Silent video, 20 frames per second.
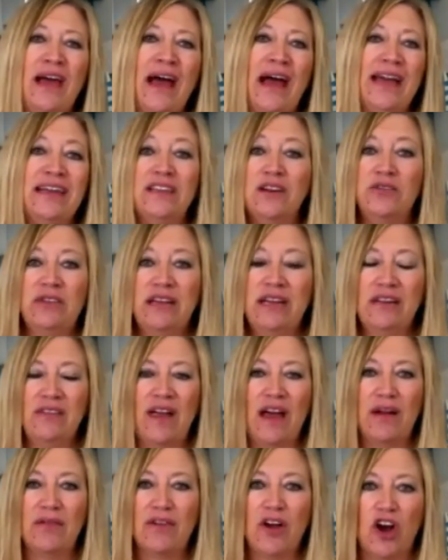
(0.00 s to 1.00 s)
I don't eat a
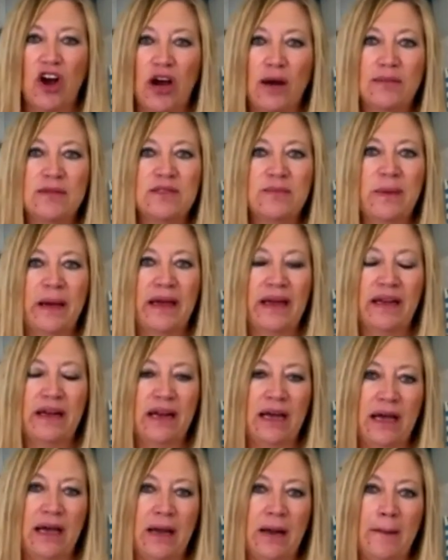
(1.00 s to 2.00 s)
lot of carbs, but
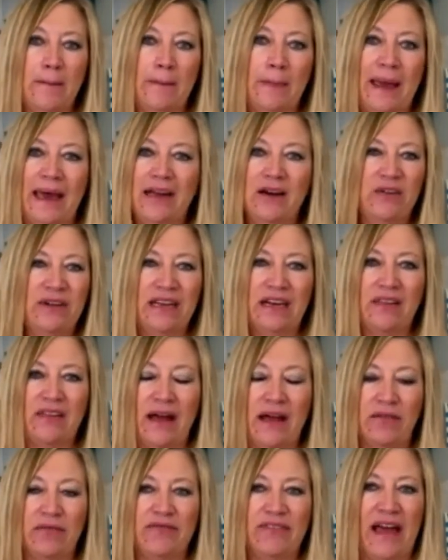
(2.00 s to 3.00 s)
I don't eat a lot
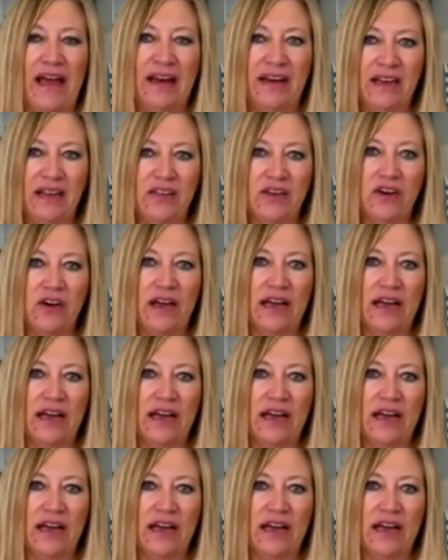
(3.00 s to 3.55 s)
of fat either.